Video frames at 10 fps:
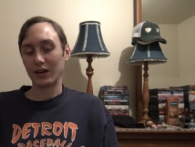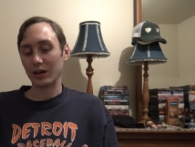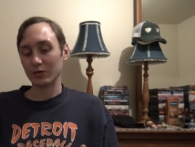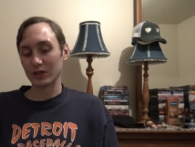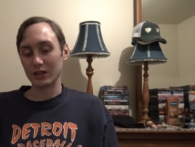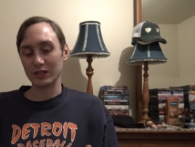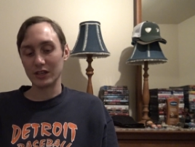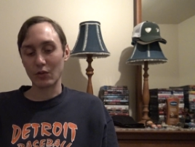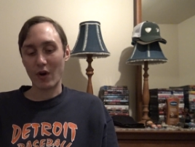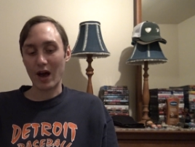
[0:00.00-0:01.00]
It was good to see
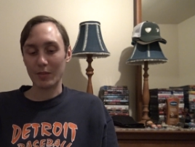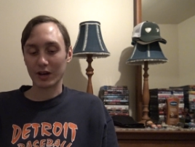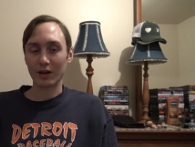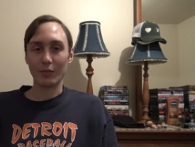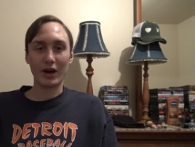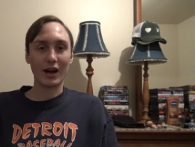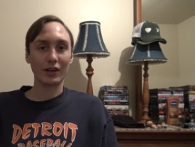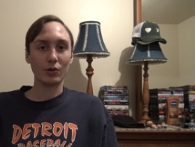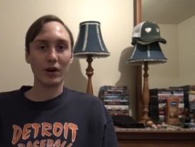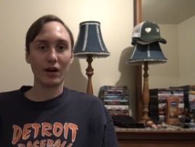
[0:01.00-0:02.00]
Rabbit come back.
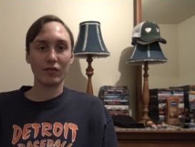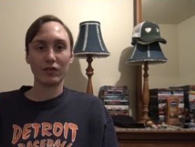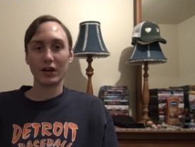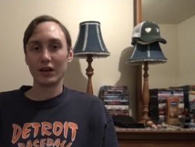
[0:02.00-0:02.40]
You have